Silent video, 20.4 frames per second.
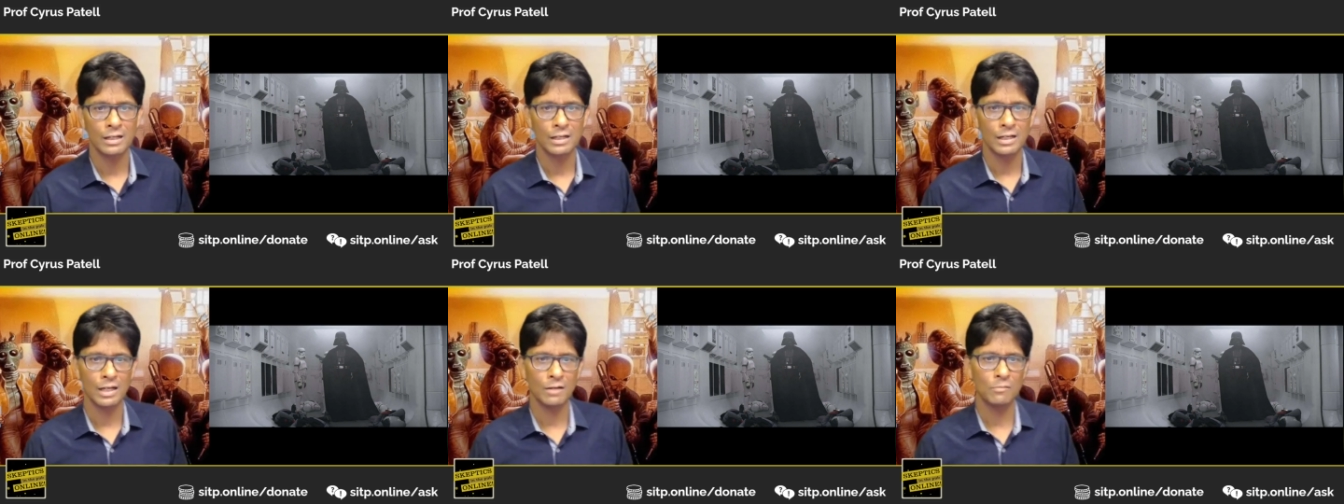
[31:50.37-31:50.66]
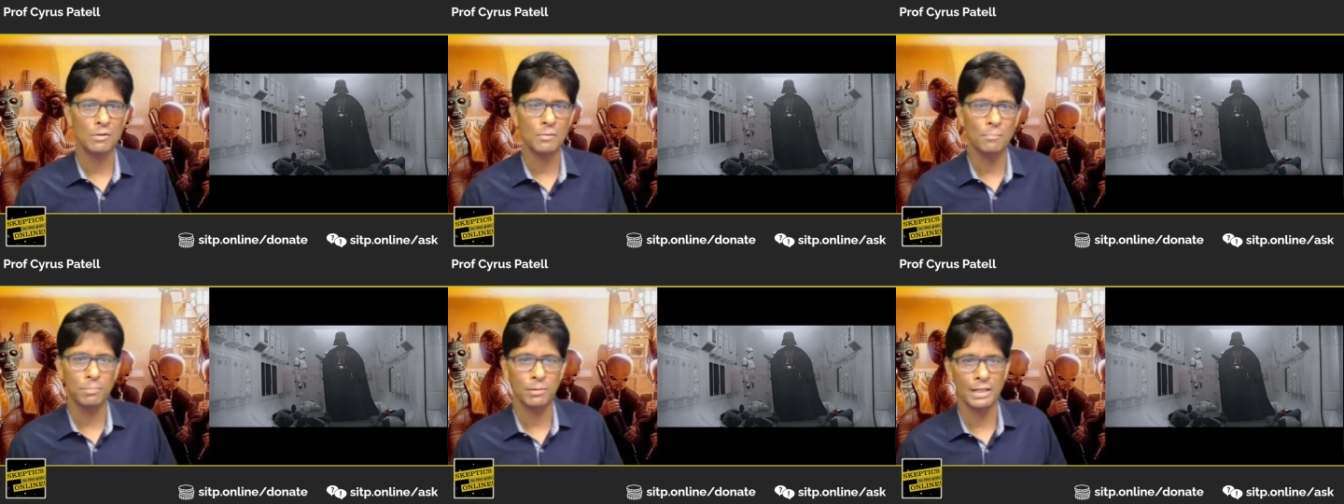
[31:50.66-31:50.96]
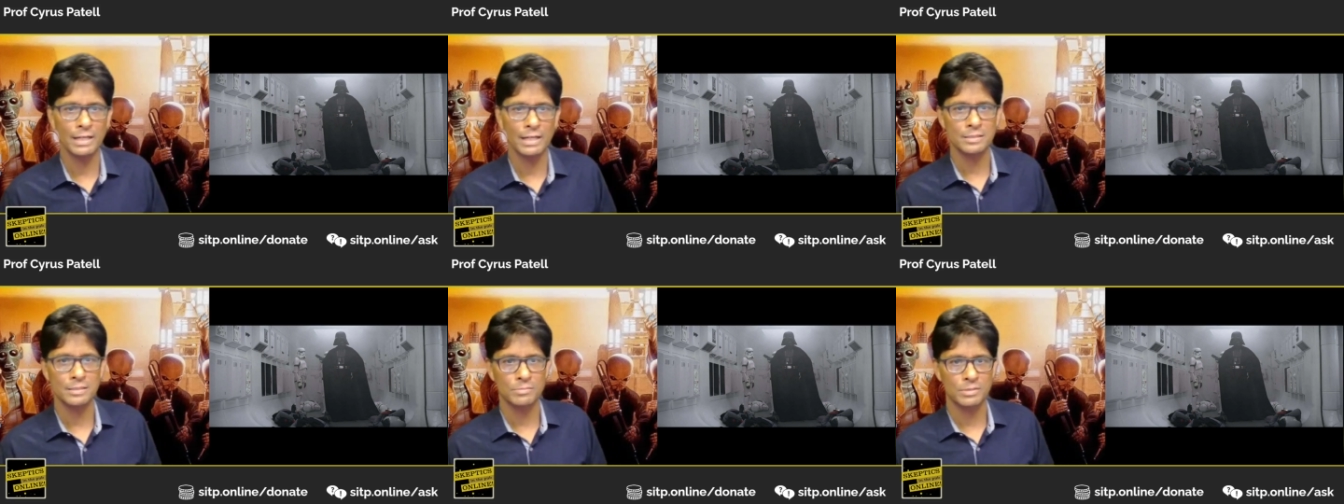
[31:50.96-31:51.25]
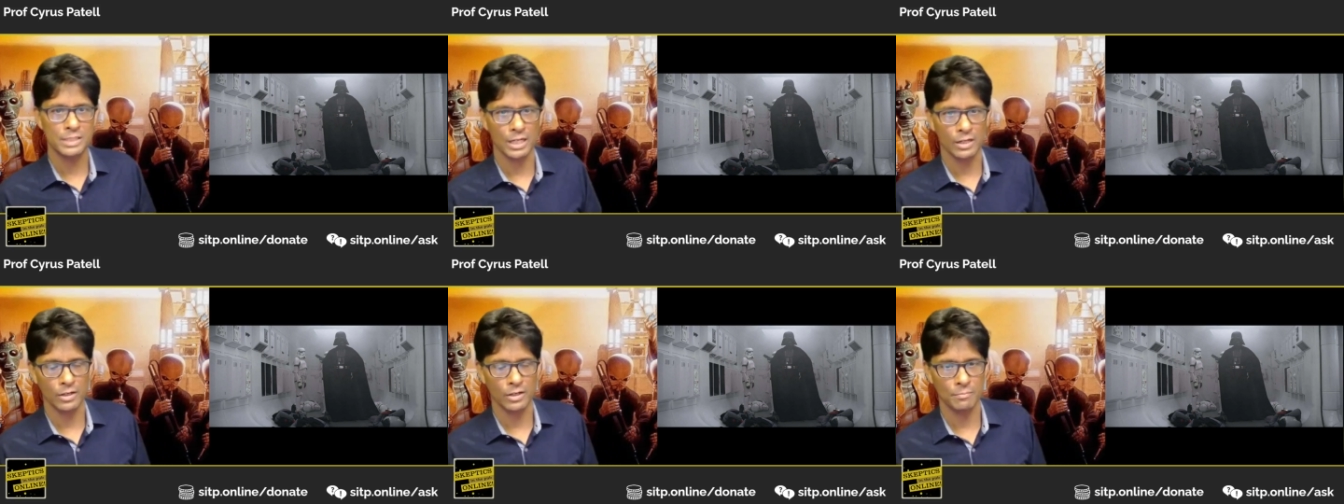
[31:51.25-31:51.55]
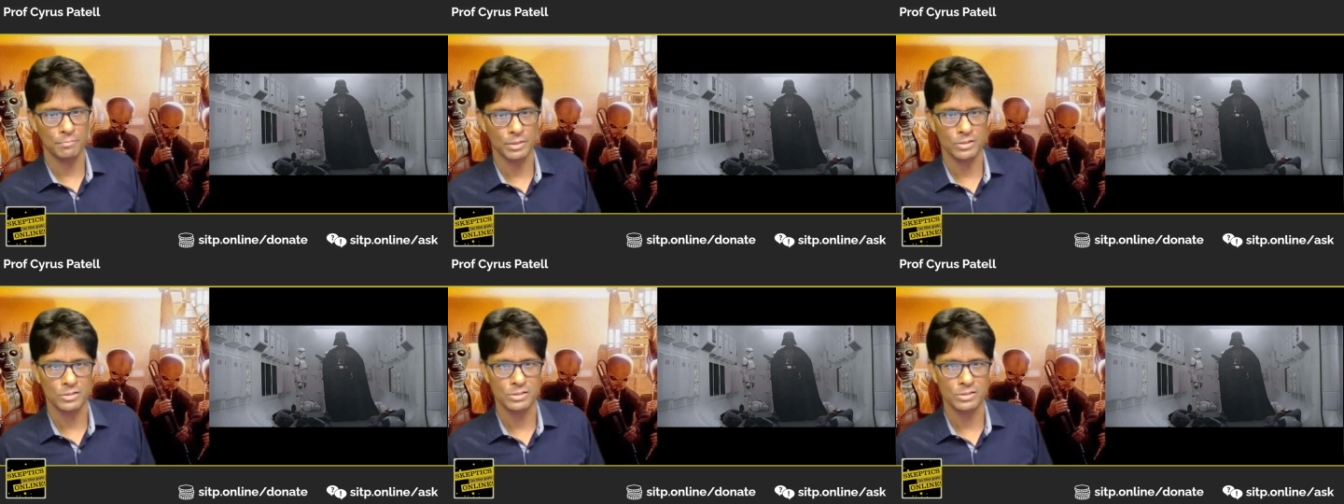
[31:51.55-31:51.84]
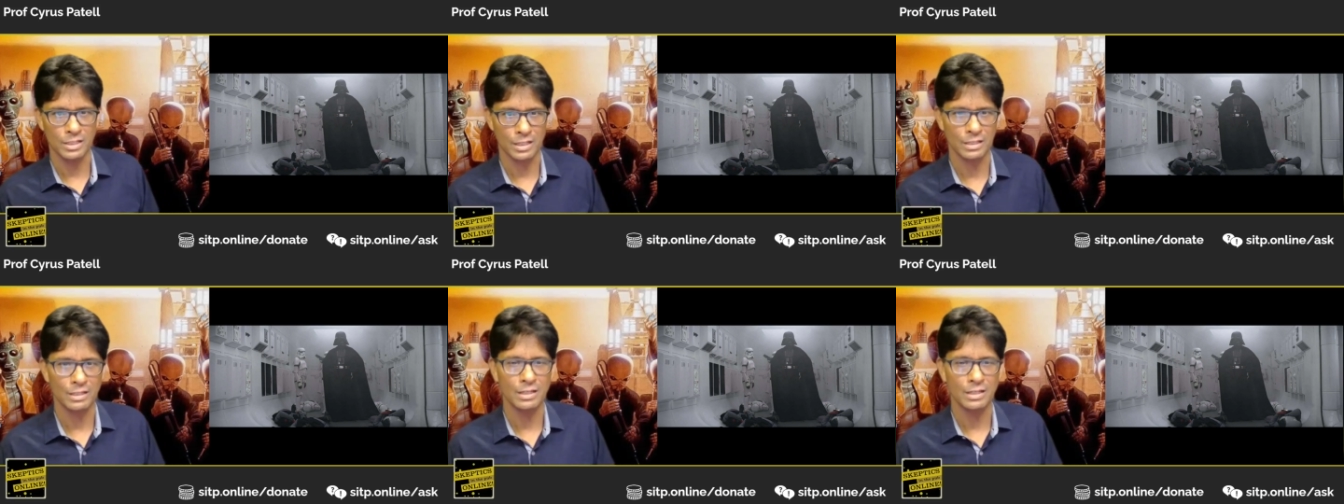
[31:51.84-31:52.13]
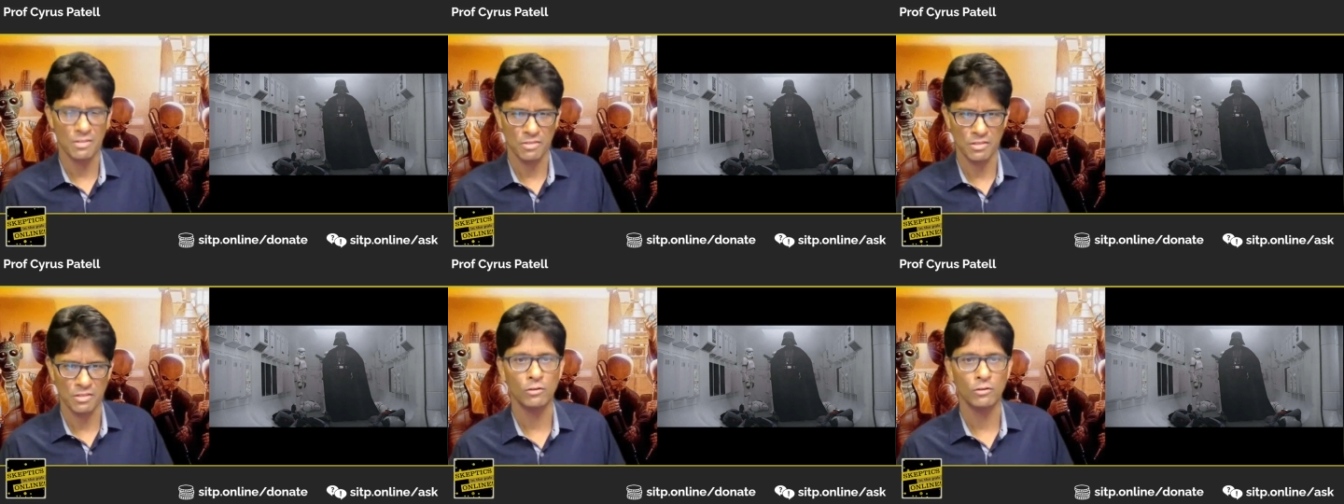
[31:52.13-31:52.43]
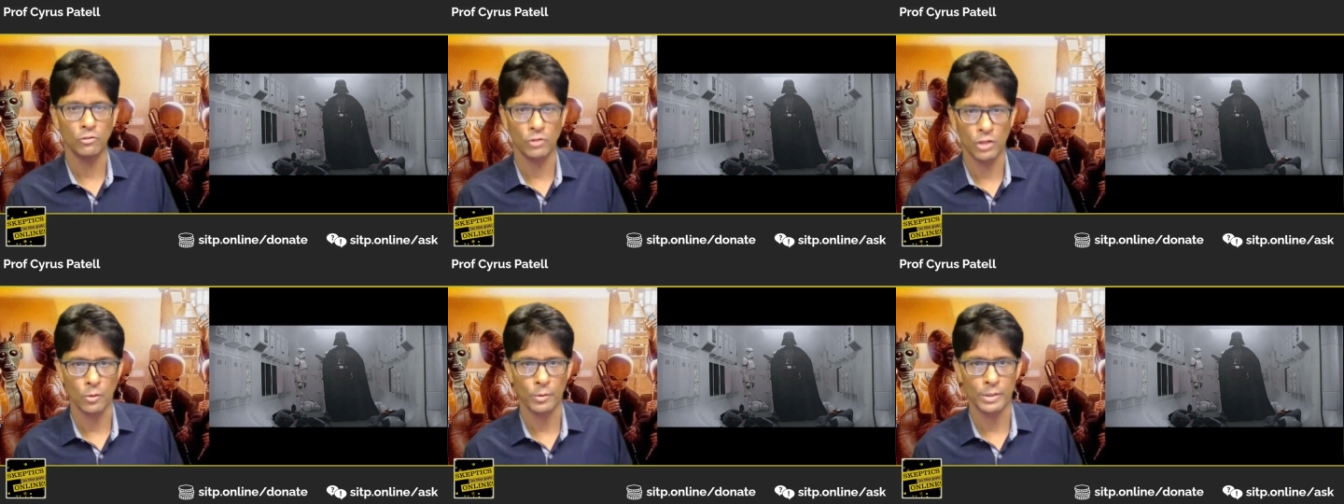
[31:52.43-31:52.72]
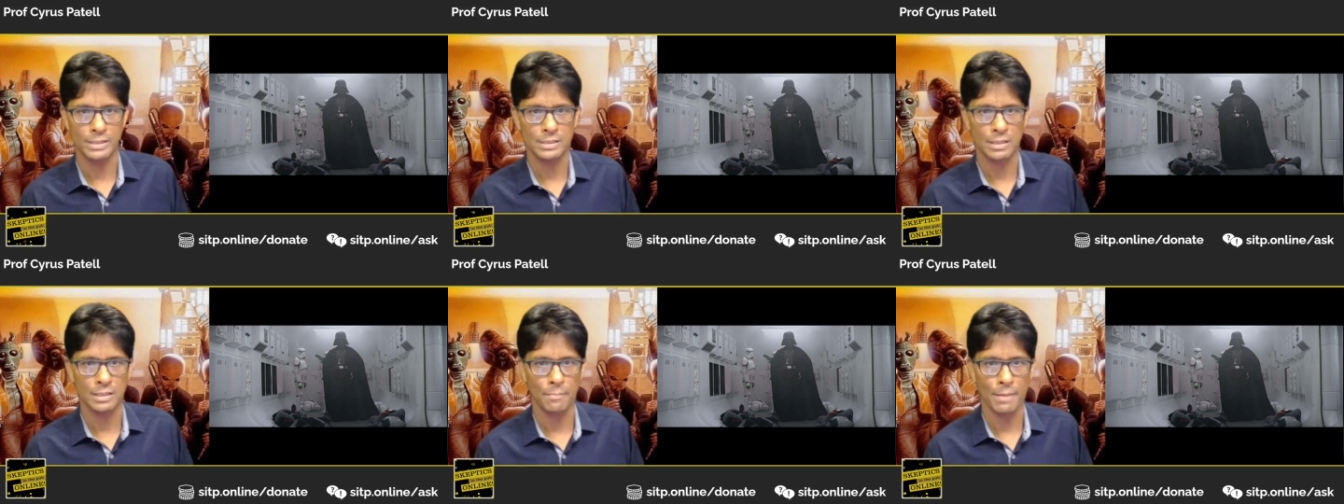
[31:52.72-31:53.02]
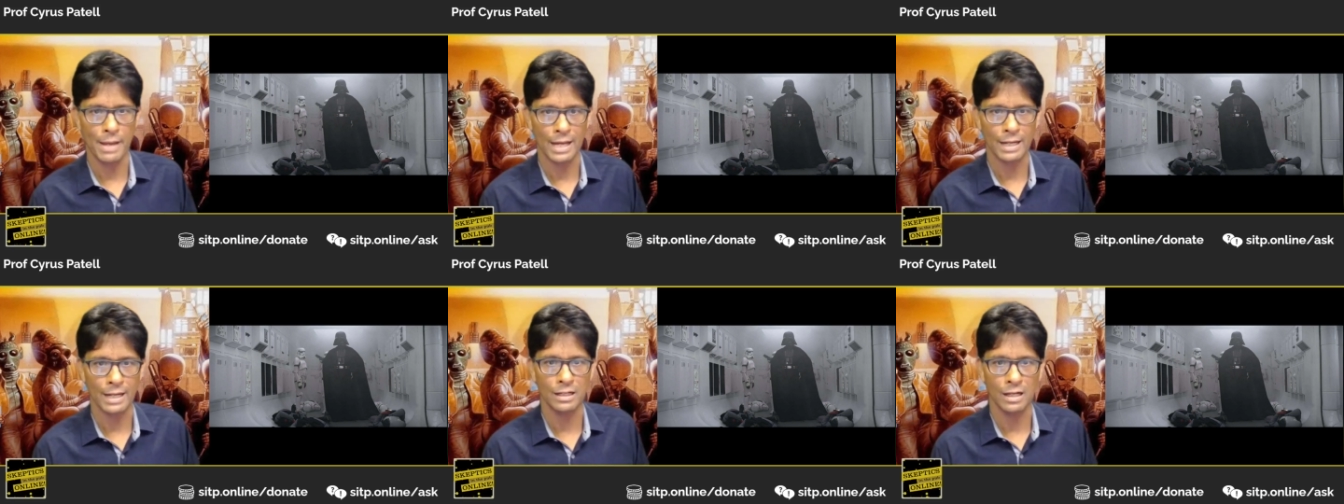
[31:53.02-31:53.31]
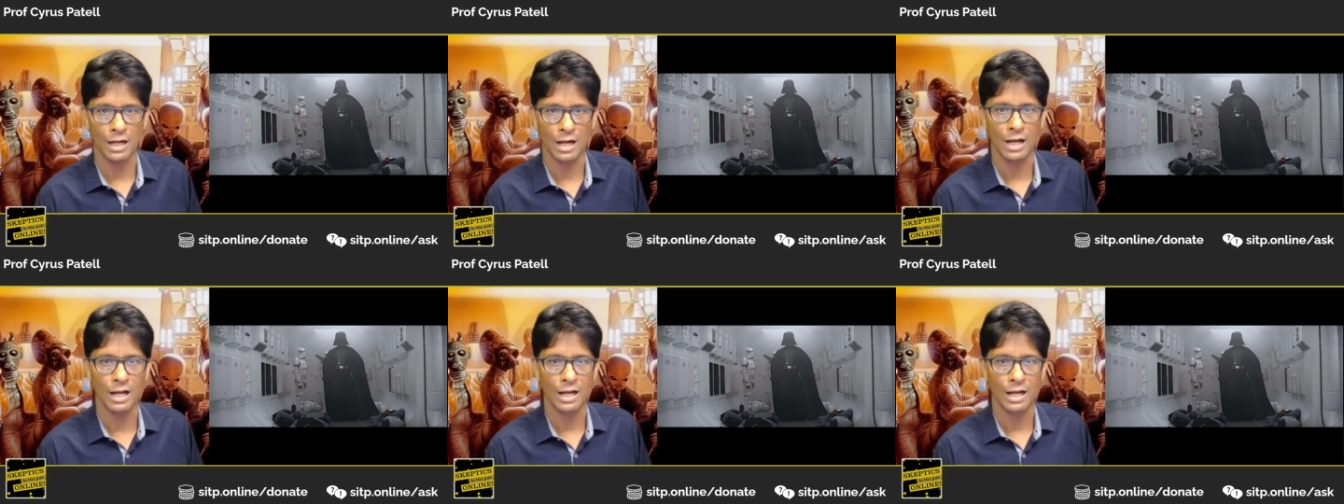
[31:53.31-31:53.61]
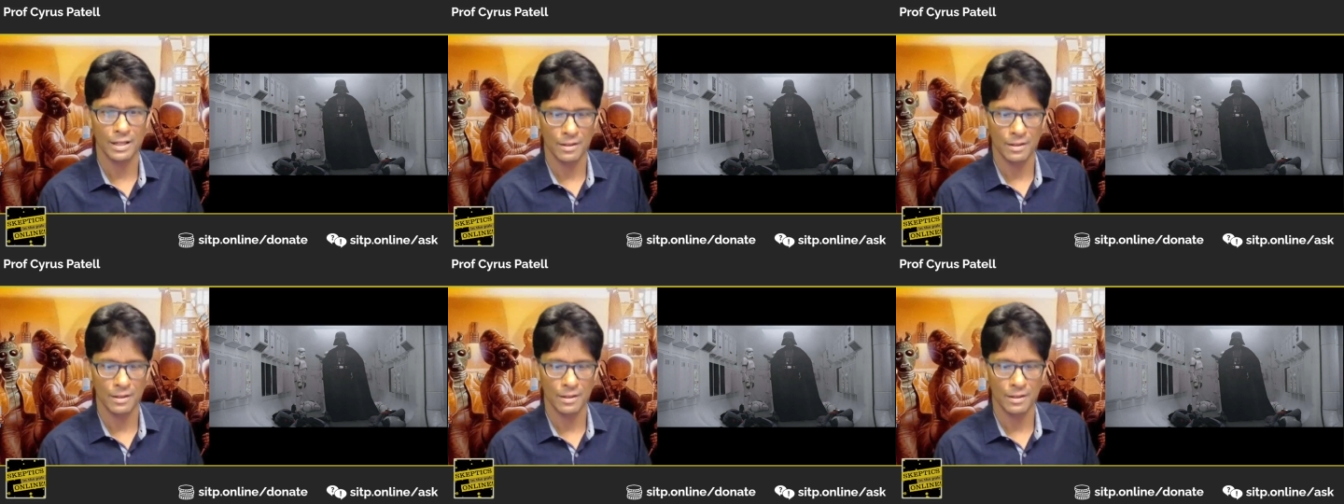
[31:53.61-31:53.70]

and we'll play some scary music, and they'll know he's the bad guy.